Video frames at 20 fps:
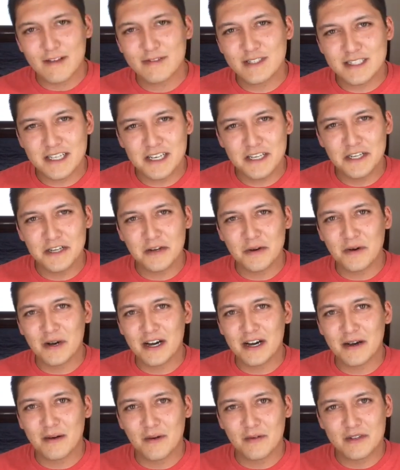seen you.
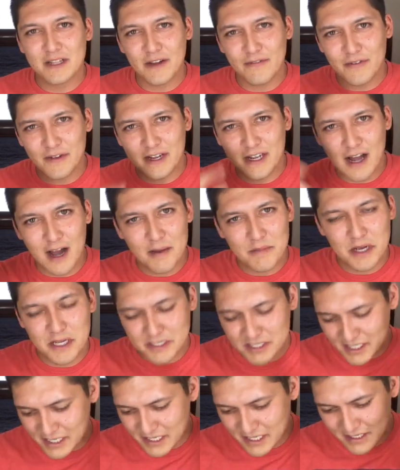I'm definitely
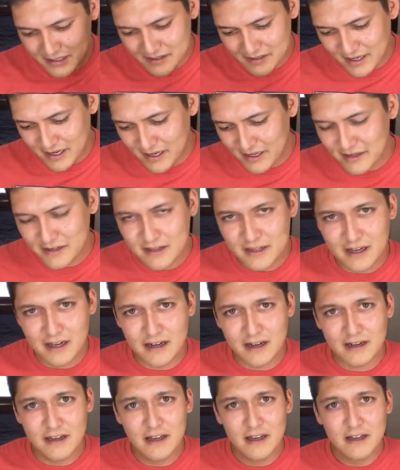commenting and
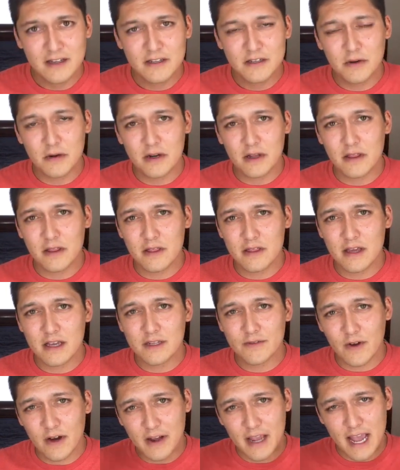doing other
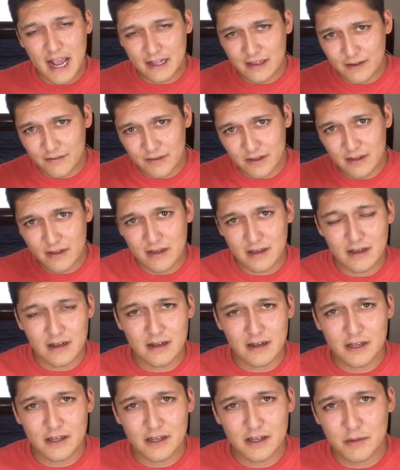things. Very active in
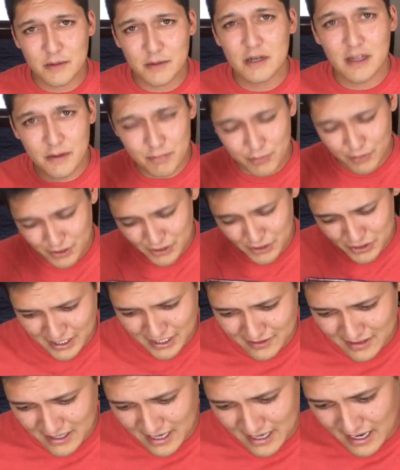the community. Appreciate
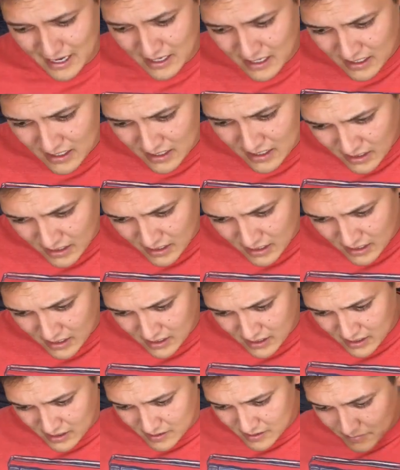that.
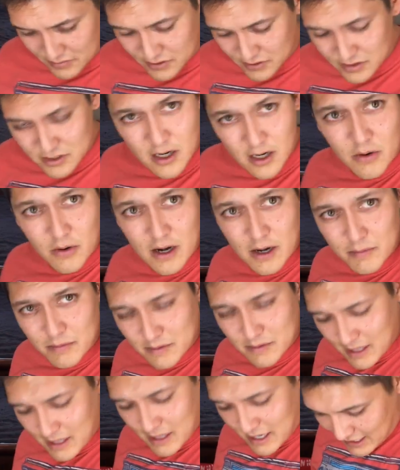So I'm
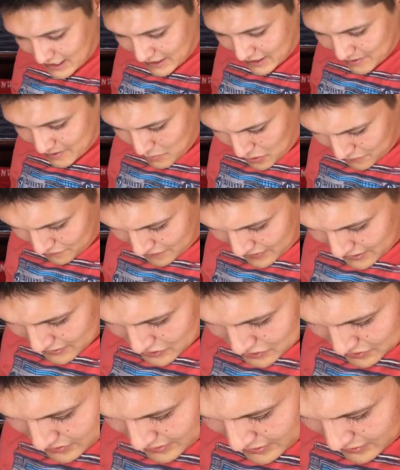glad I
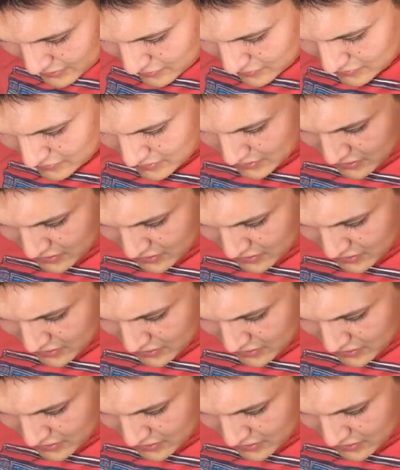motivate you here.